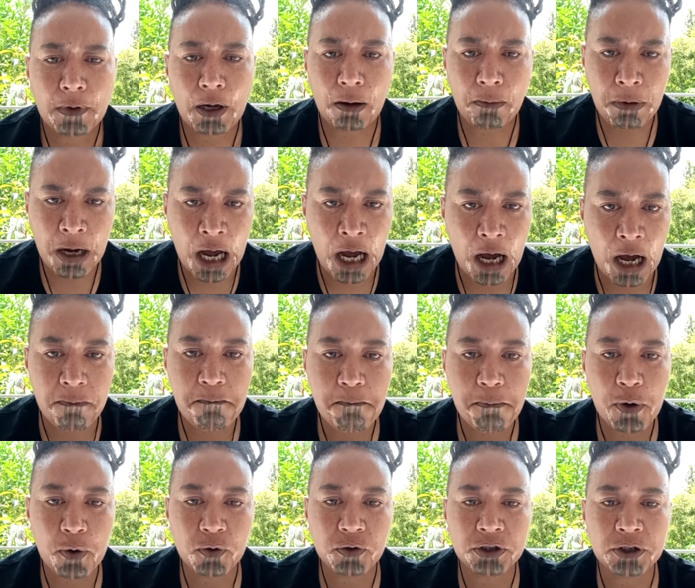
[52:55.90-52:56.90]
I'm
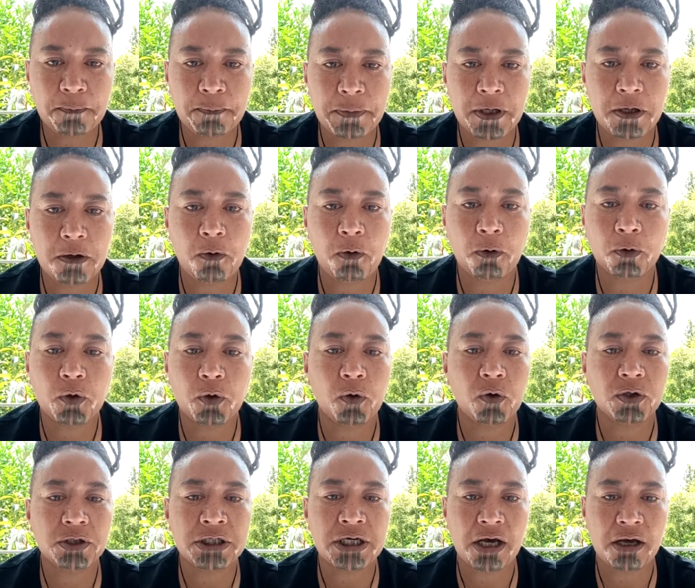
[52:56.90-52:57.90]
humbled to be your
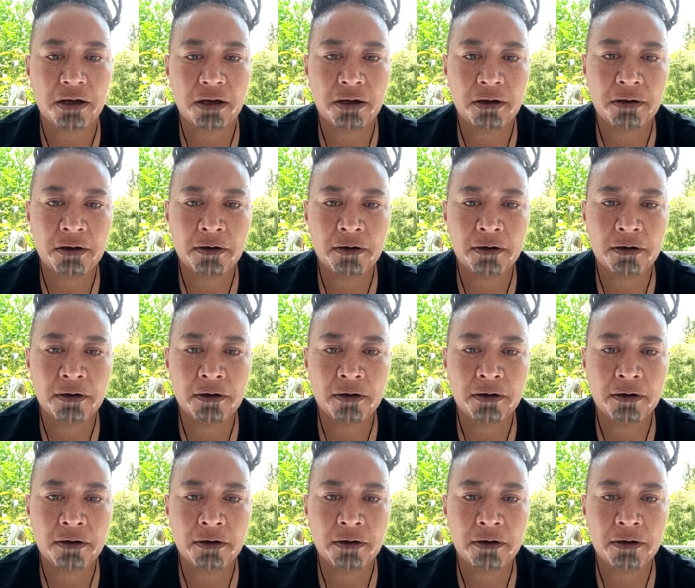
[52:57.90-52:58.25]
daughter.